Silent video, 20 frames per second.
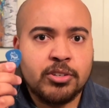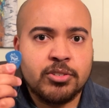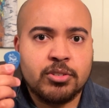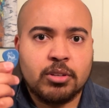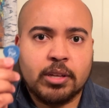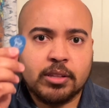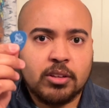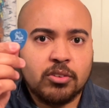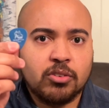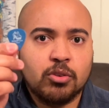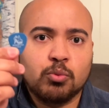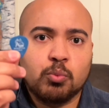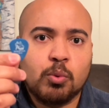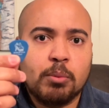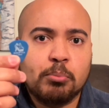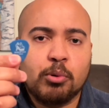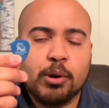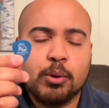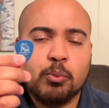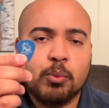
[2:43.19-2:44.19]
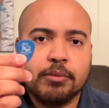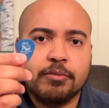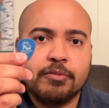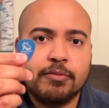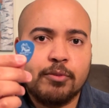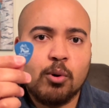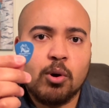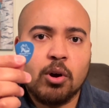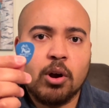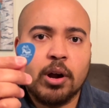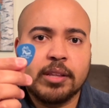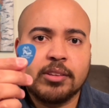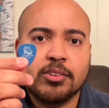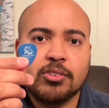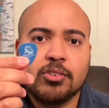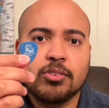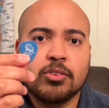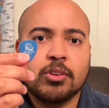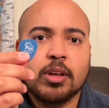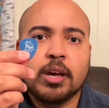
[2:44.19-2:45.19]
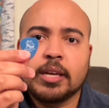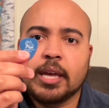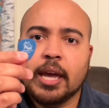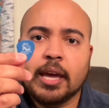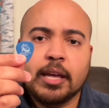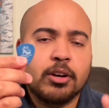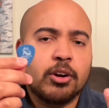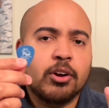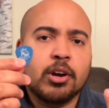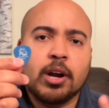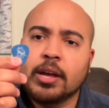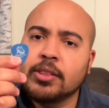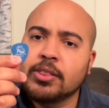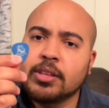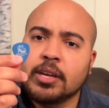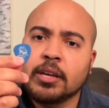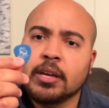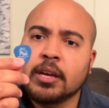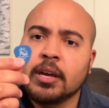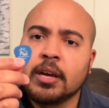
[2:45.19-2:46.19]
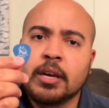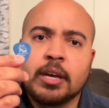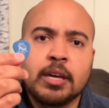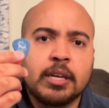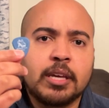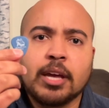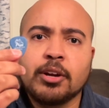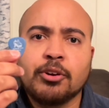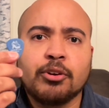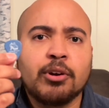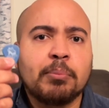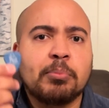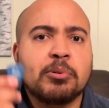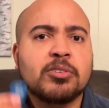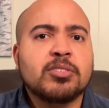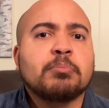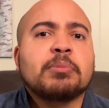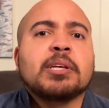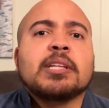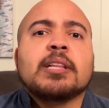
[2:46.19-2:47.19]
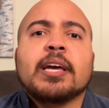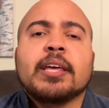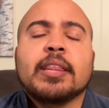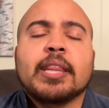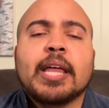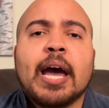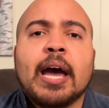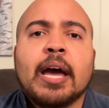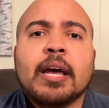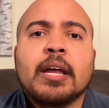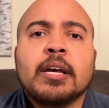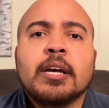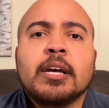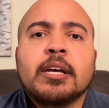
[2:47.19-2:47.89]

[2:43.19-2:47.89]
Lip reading: So like this is 1.14 and this is a Gator, I think, Gator Grip or something like that.